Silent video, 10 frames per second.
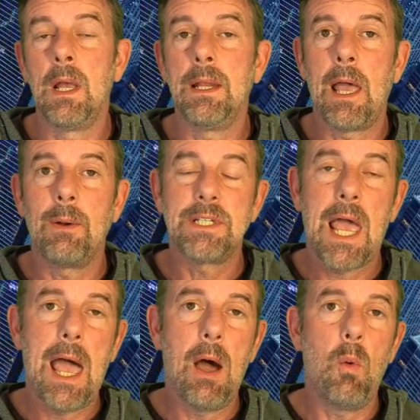Now, it's
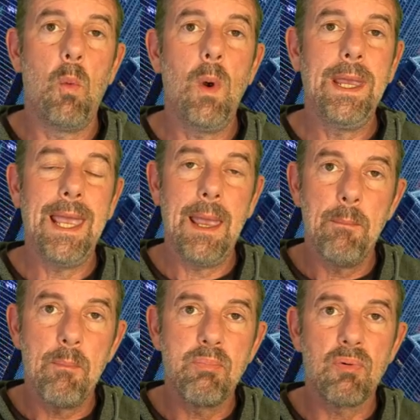how we
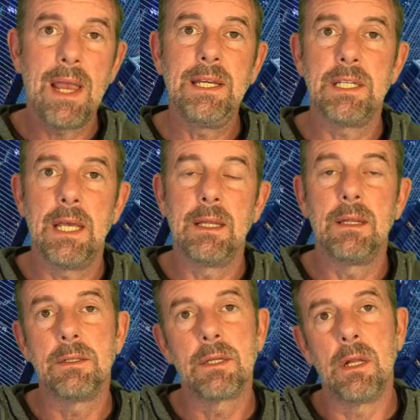embrace it
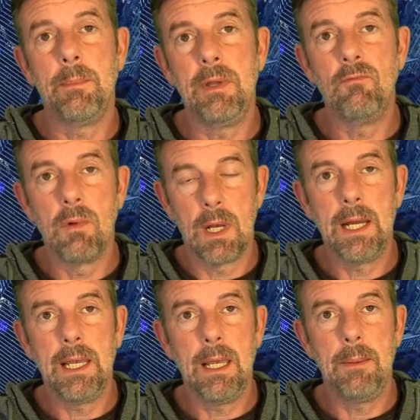that's going to be
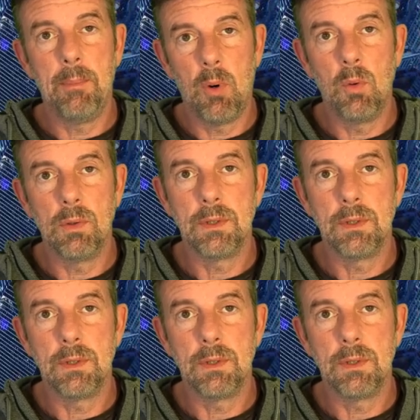really important